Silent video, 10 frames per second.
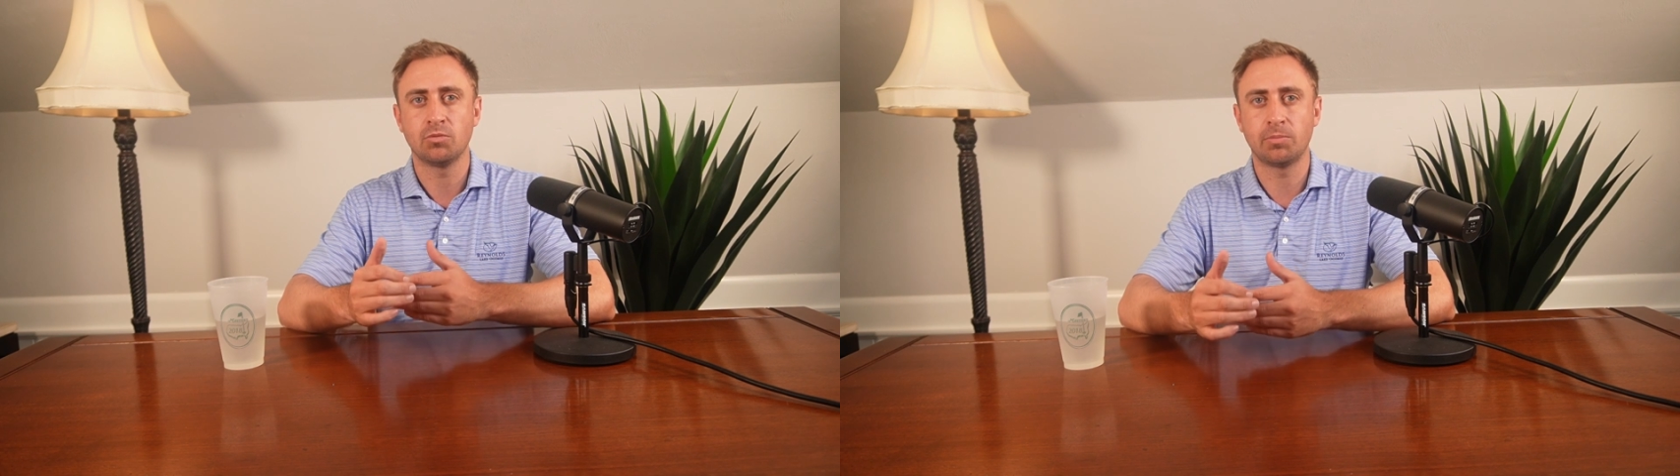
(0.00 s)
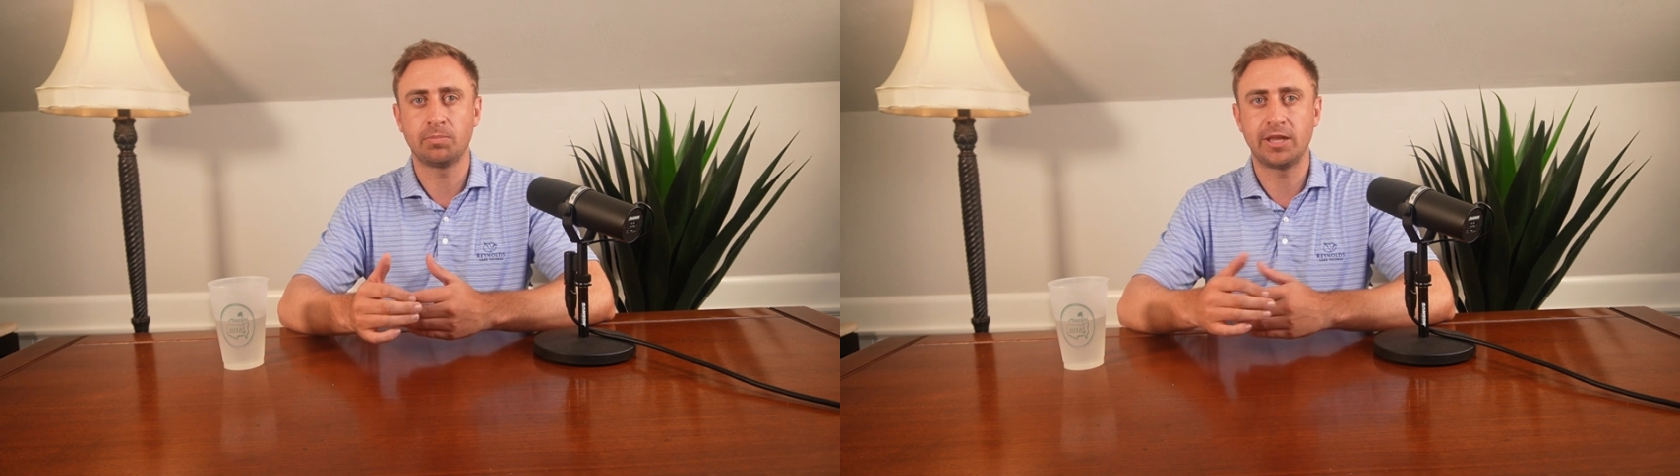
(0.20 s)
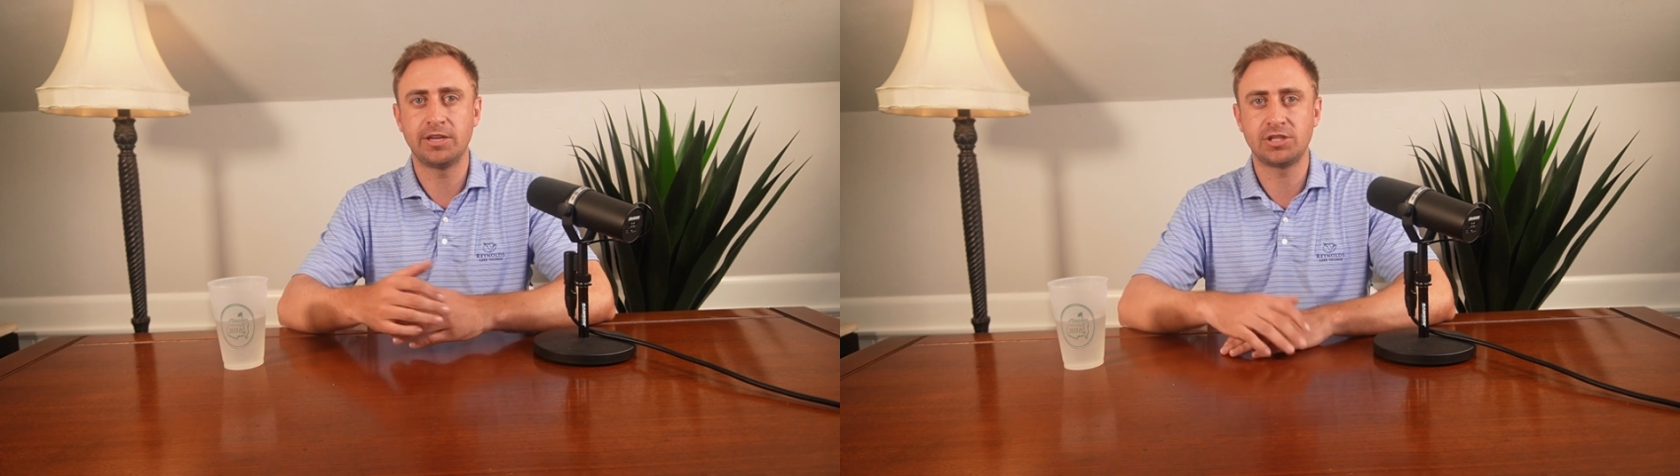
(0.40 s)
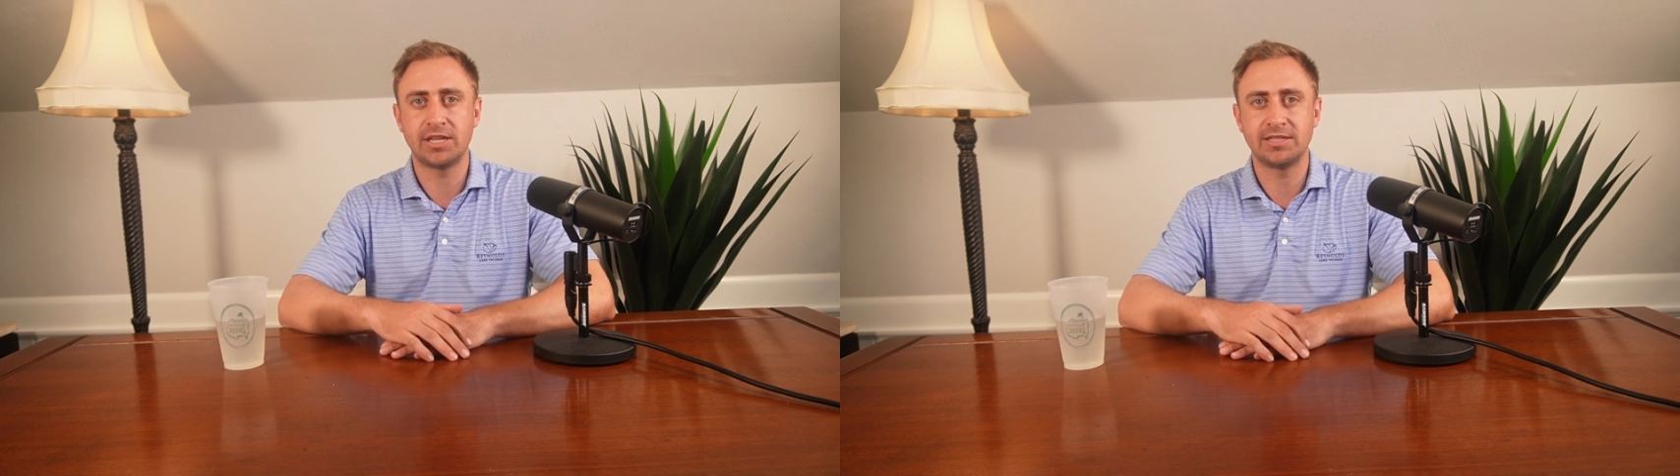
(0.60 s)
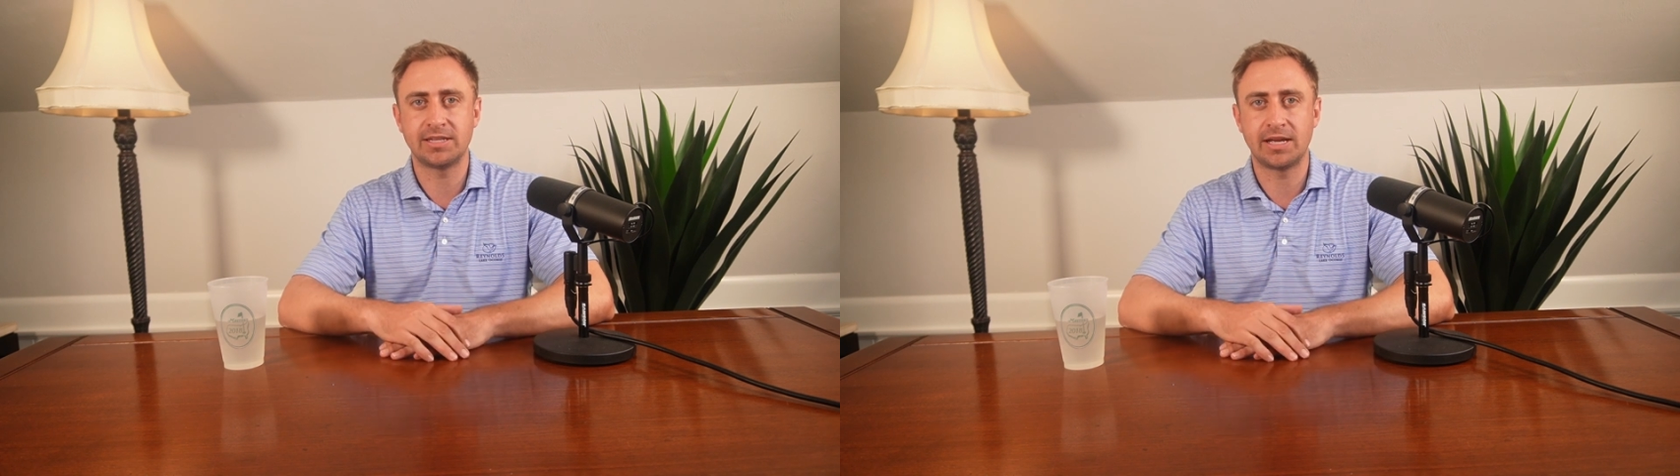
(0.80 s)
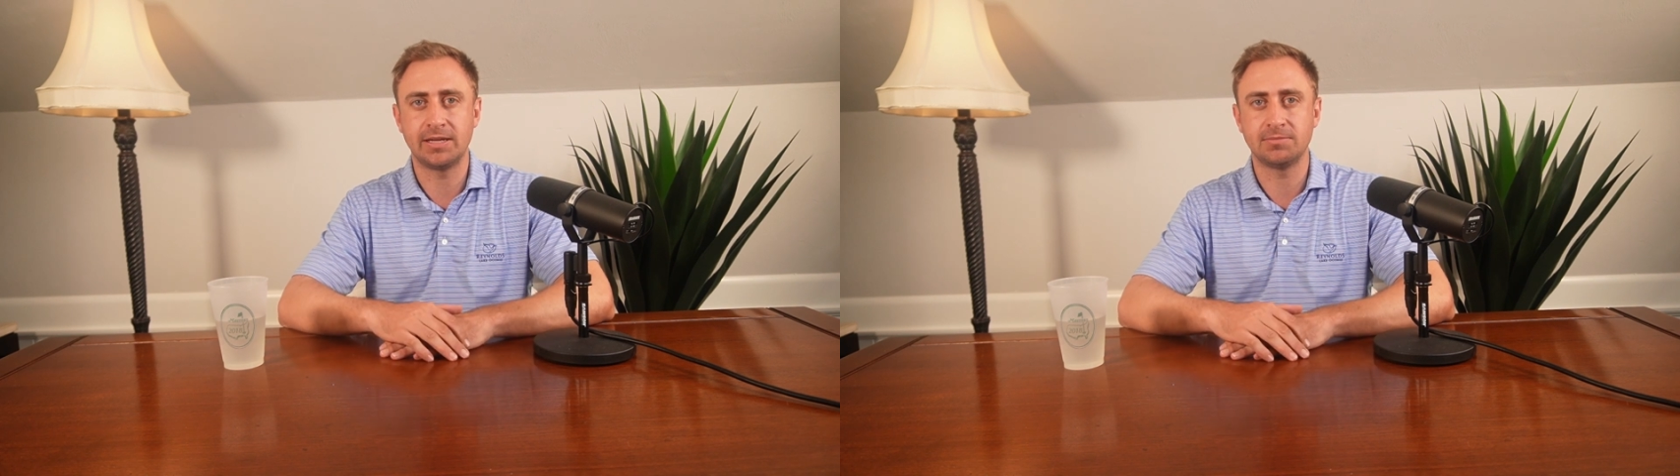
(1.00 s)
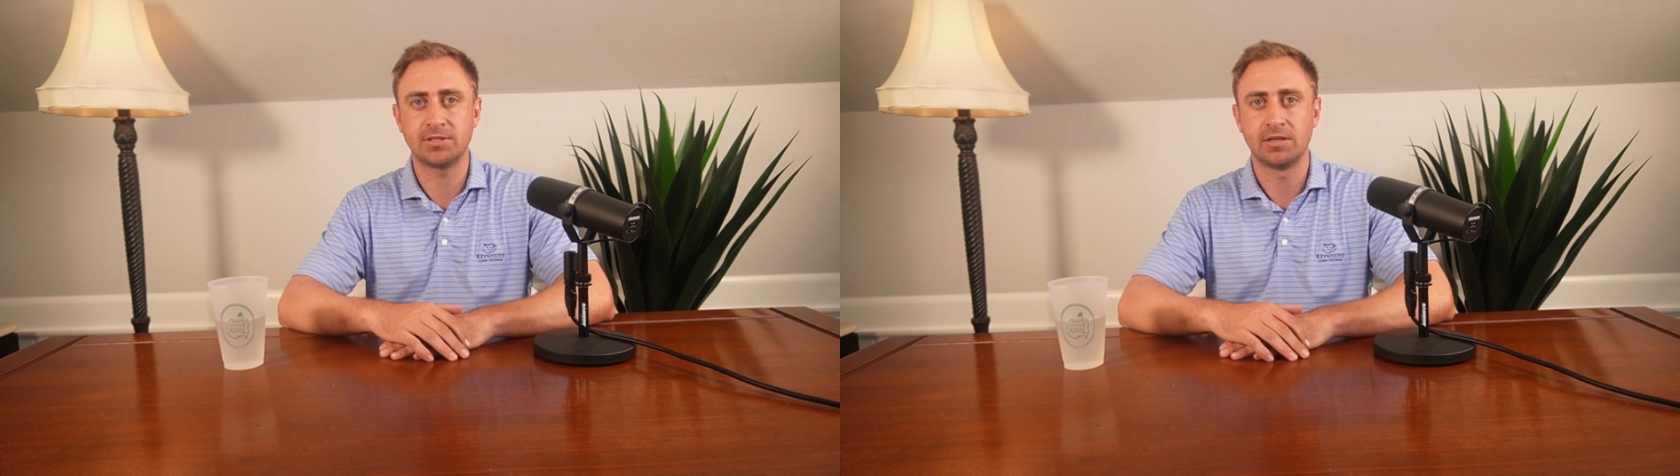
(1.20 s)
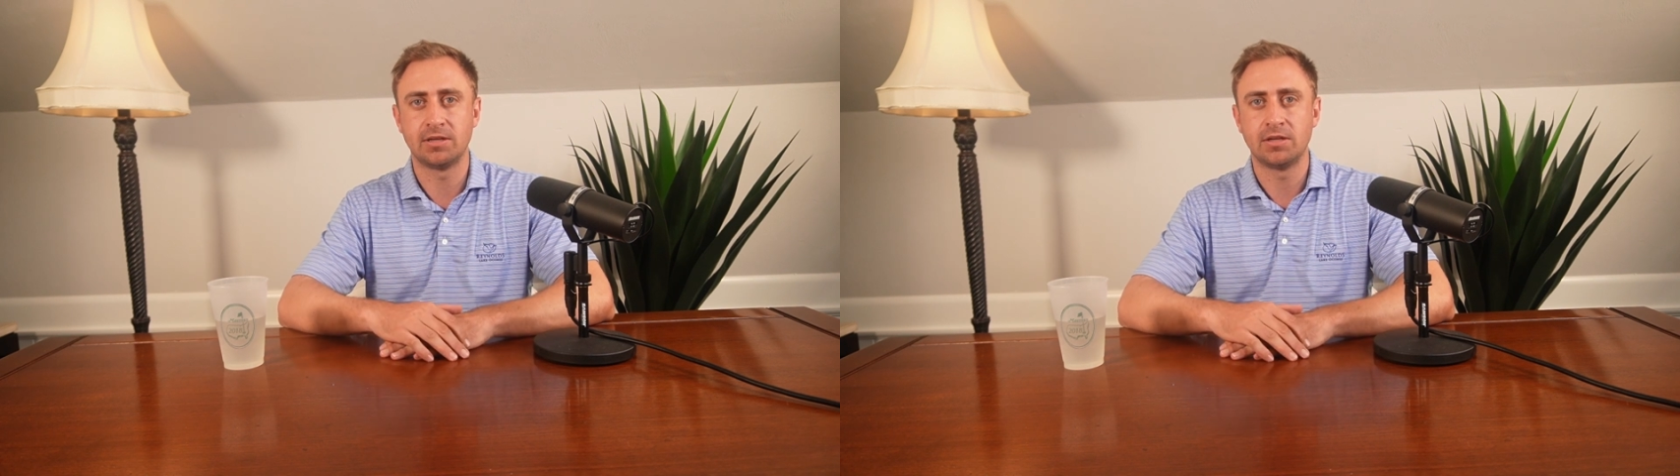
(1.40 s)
replenish enzymes,